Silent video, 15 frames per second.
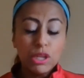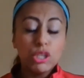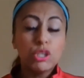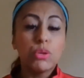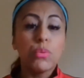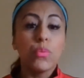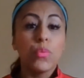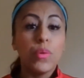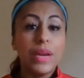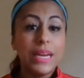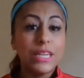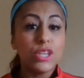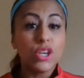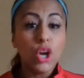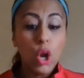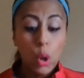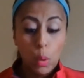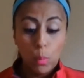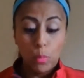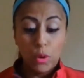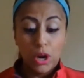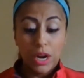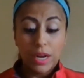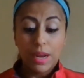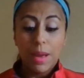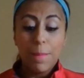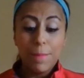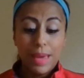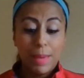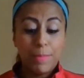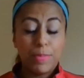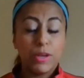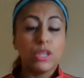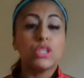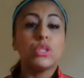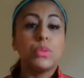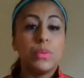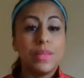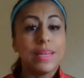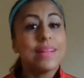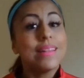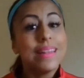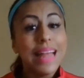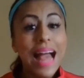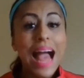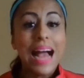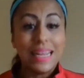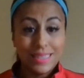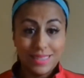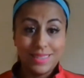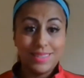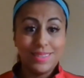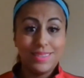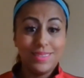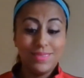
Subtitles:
to read your homework paper to the class.